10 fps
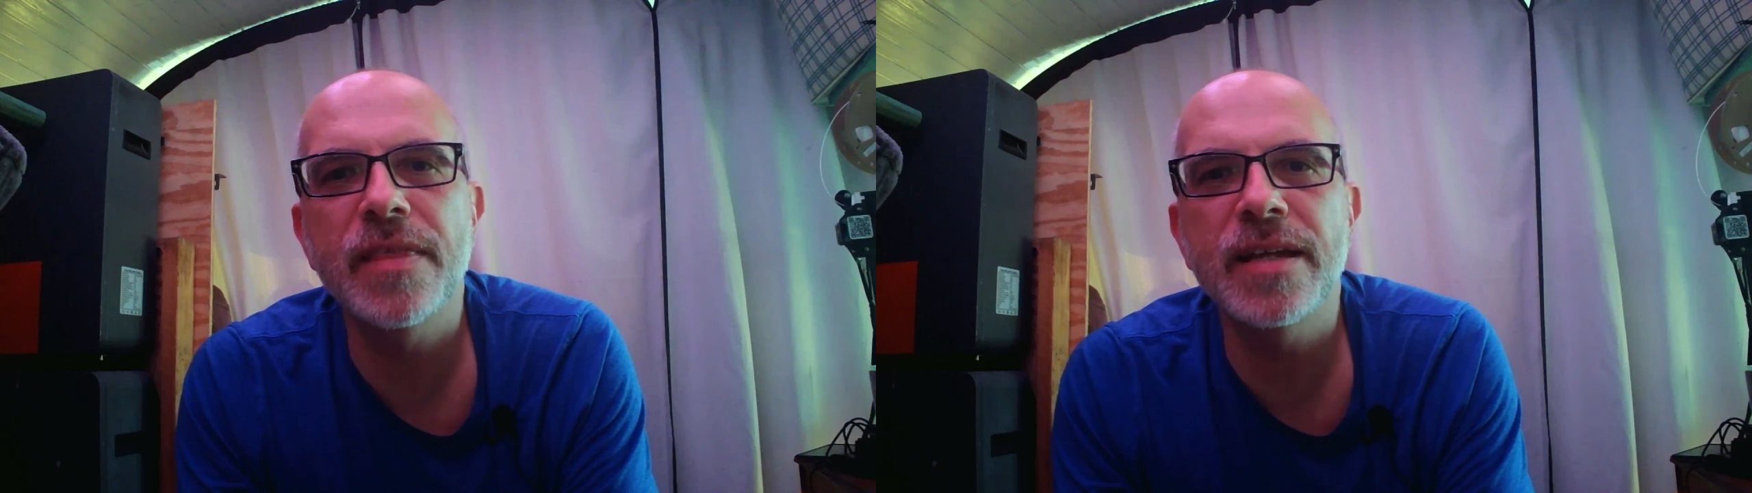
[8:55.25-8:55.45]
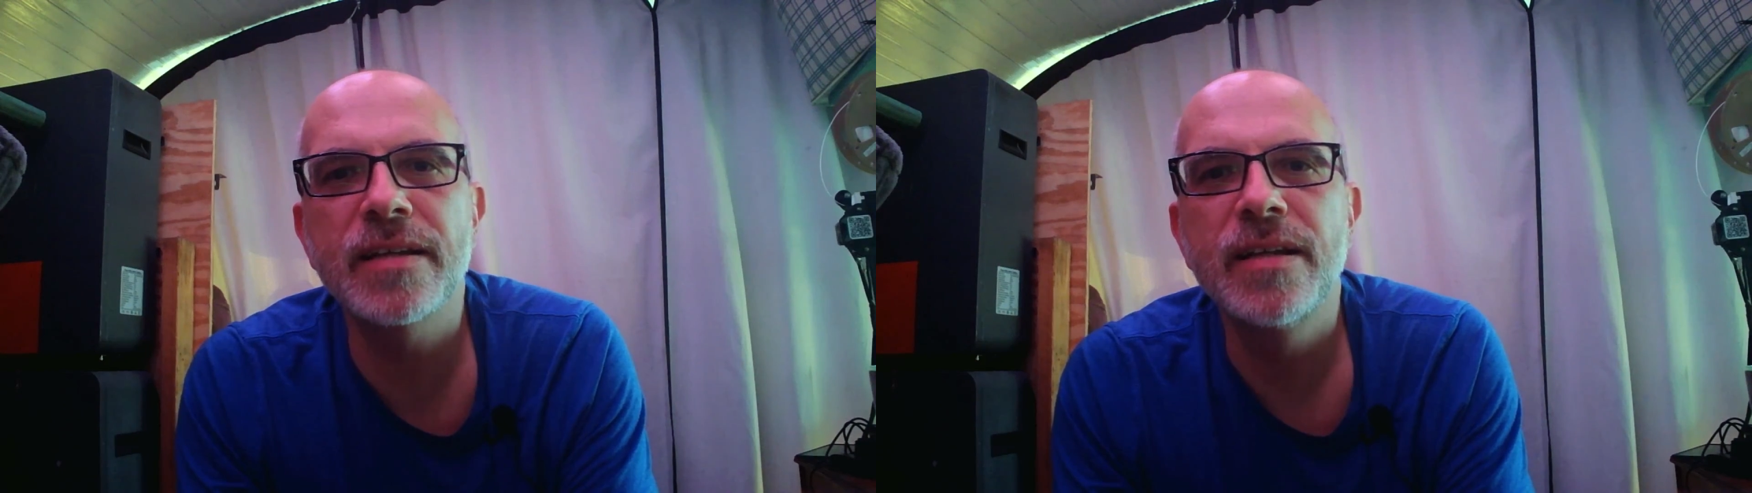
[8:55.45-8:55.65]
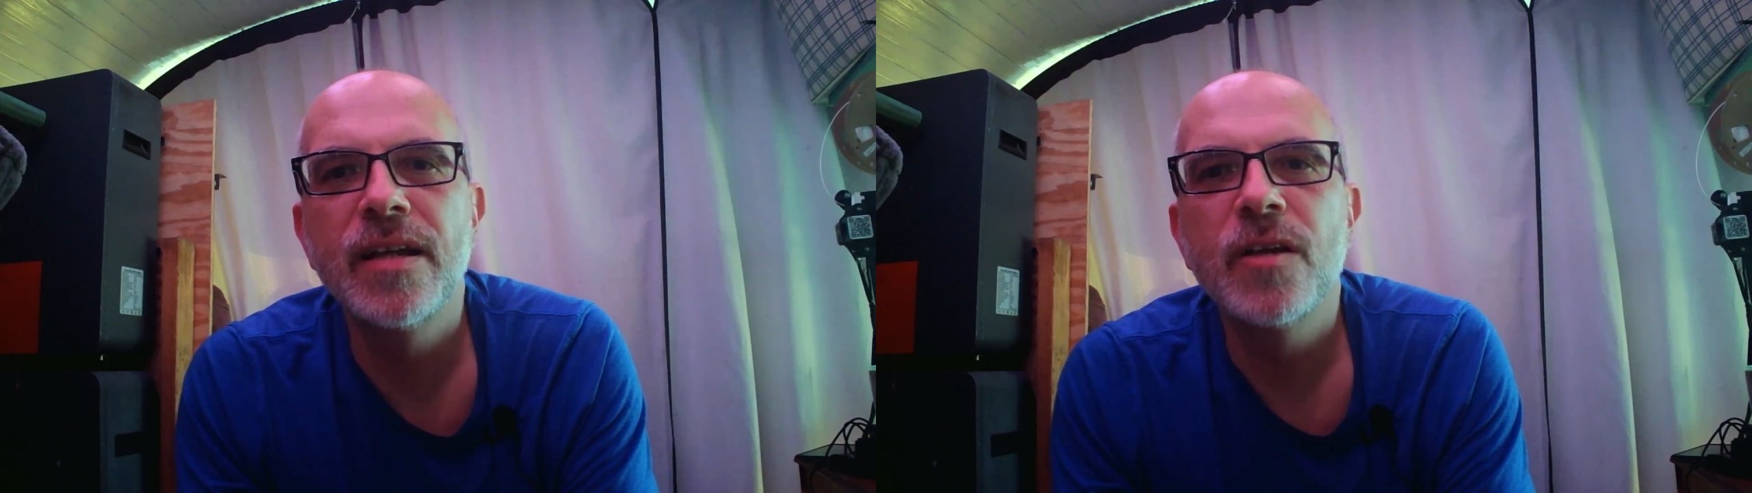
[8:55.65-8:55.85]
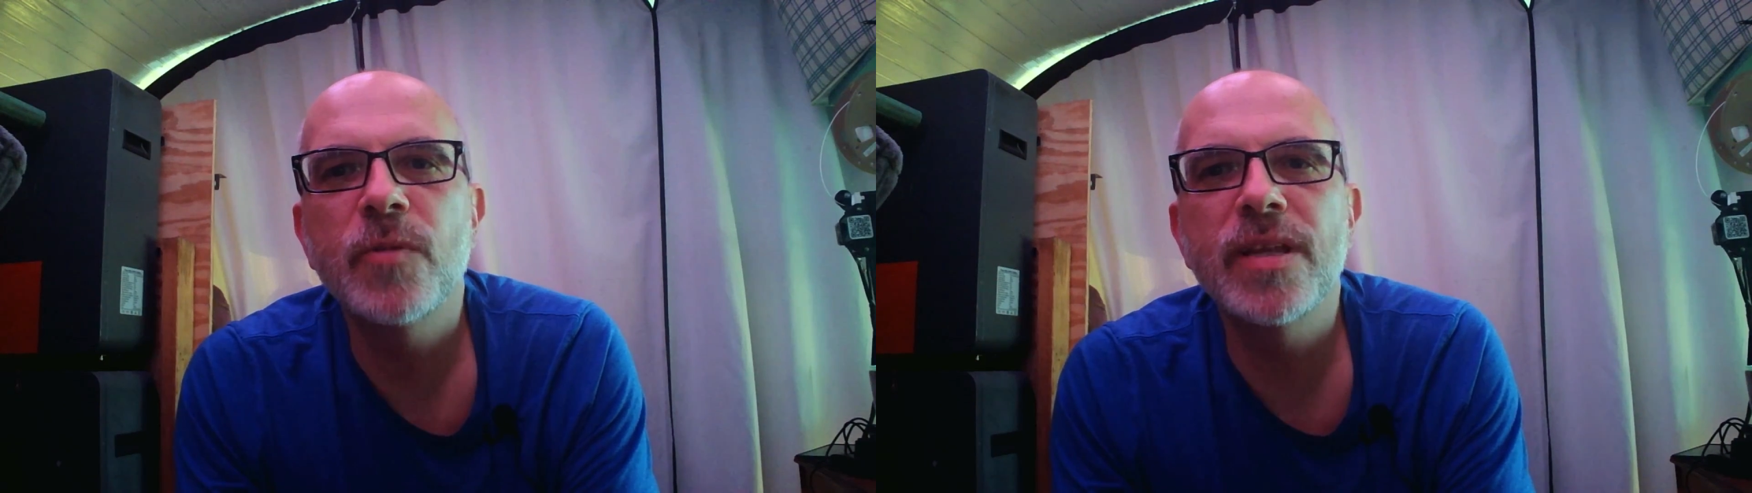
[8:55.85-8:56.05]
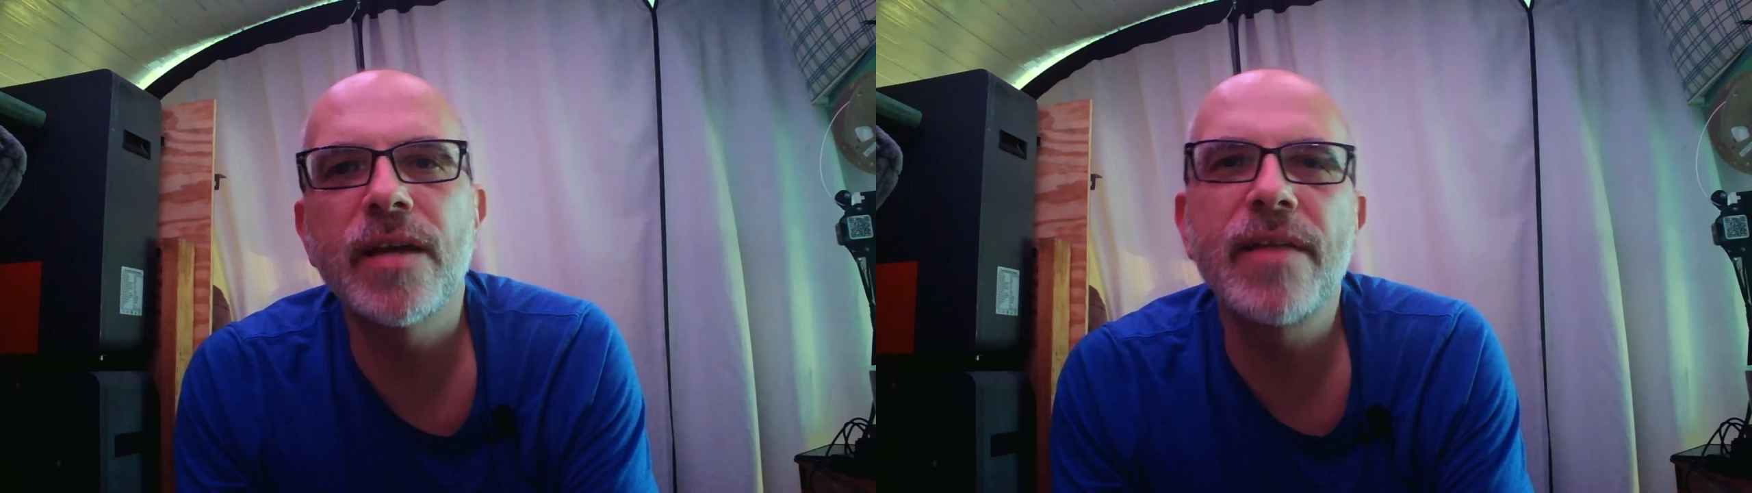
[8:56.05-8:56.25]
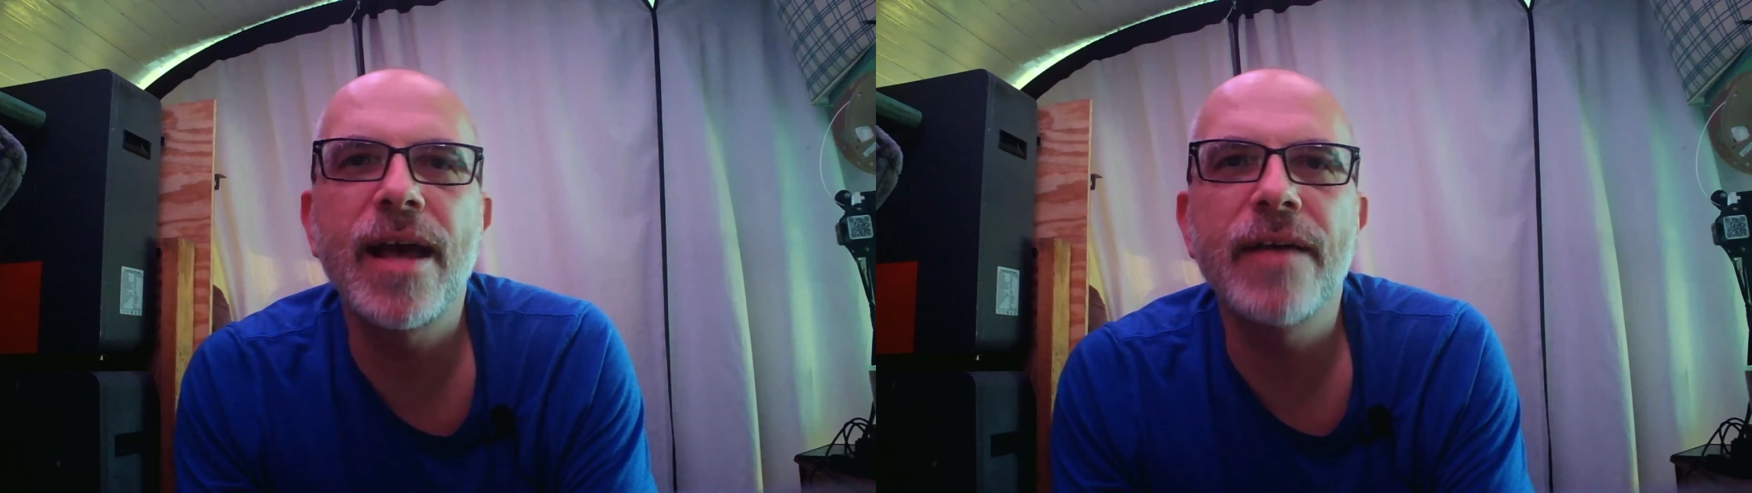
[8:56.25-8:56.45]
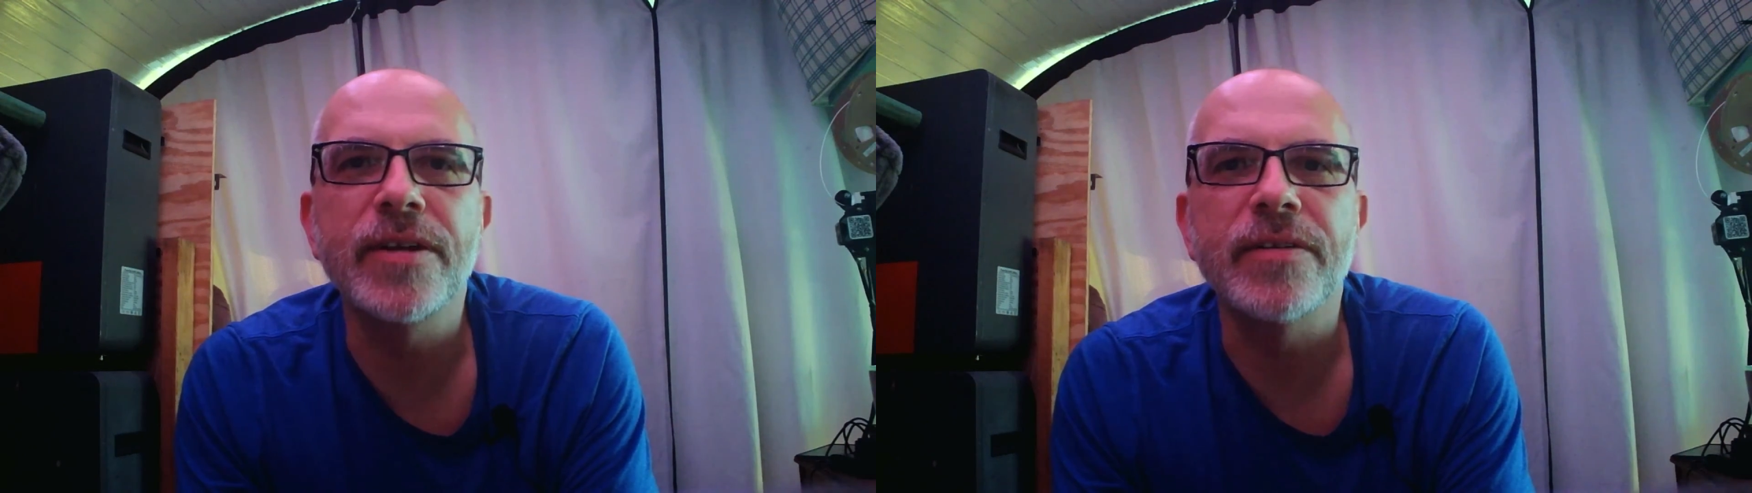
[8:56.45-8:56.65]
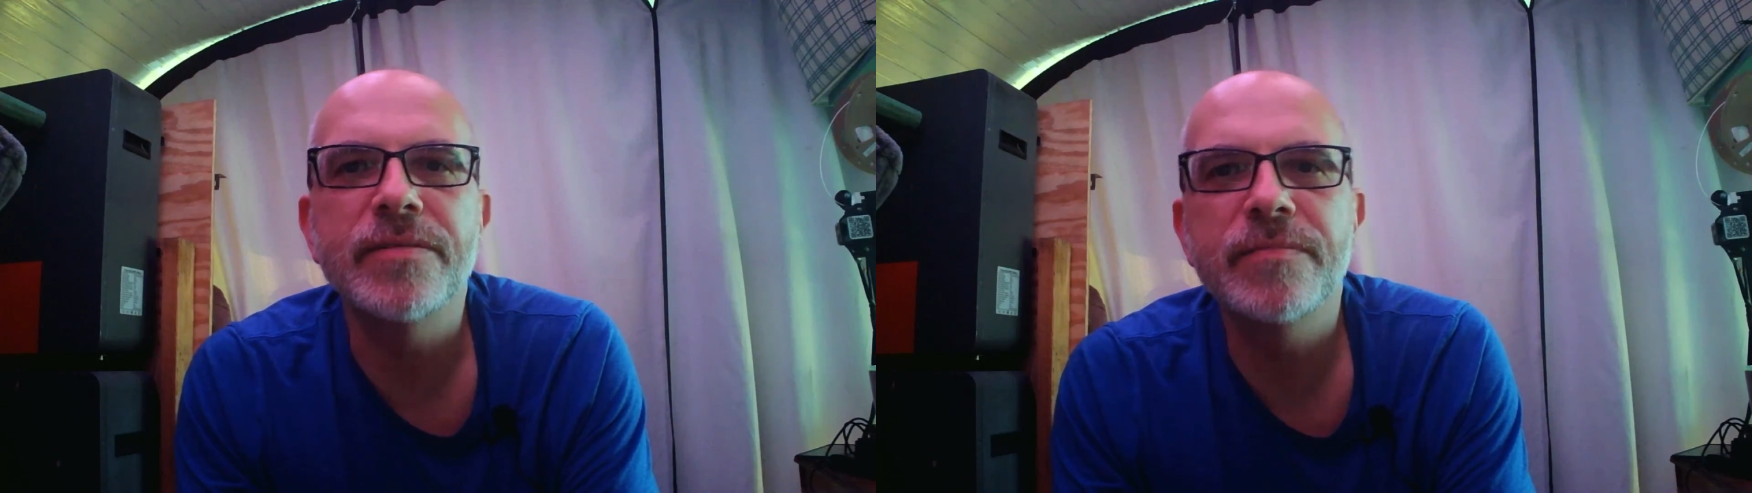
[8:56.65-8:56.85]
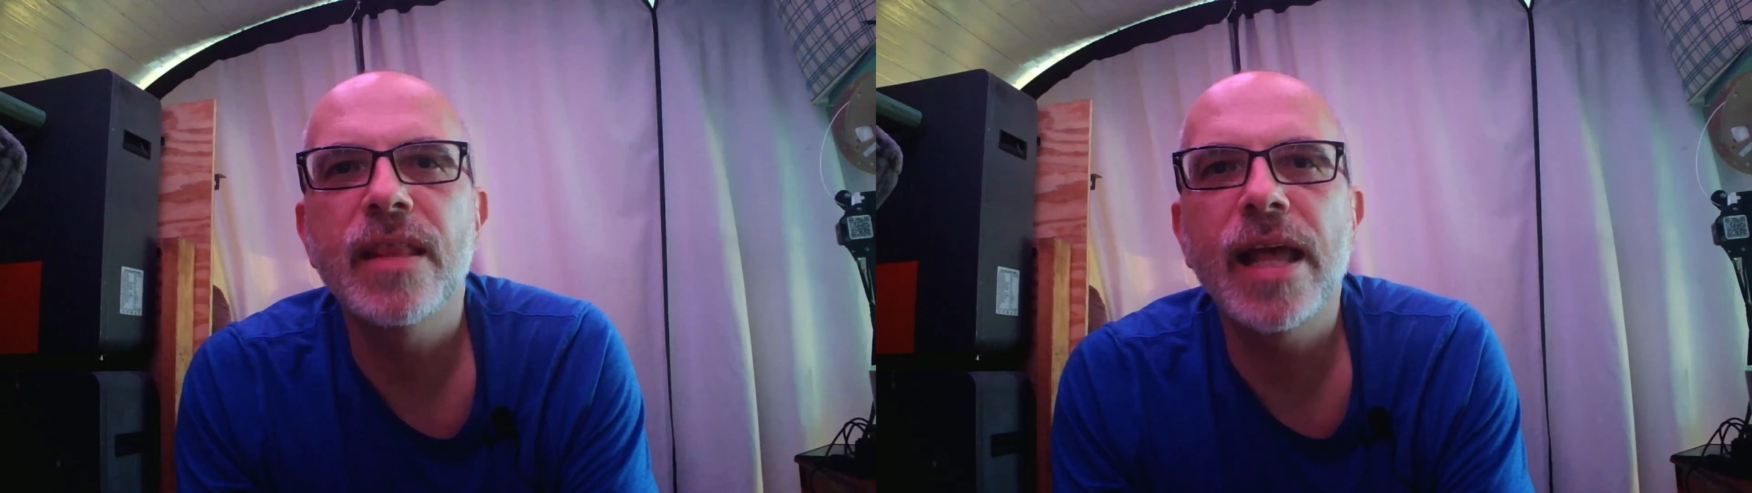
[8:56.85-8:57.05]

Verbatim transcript: thing, we'd love to have you.